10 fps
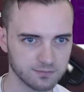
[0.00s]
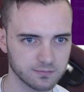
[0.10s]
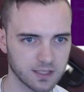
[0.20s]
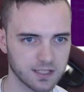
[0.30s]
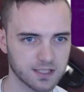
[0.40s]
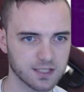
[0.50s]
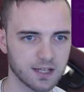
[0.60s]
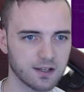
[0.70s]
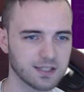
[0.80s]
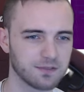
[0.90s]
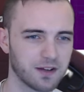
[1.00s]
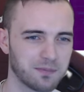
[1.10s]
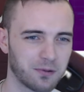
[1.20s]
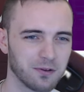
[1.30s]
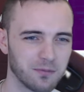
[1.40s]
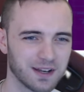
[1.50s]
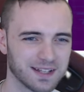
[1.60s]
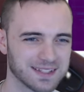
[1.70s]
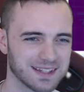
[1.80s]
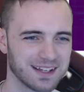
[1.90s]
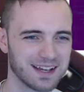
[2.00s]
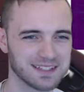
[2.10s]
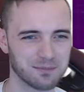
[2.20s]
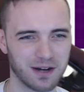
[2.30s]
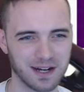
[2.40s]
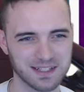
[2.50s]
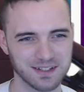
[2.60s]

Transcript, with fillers: did I just say 95.1 as the as the price?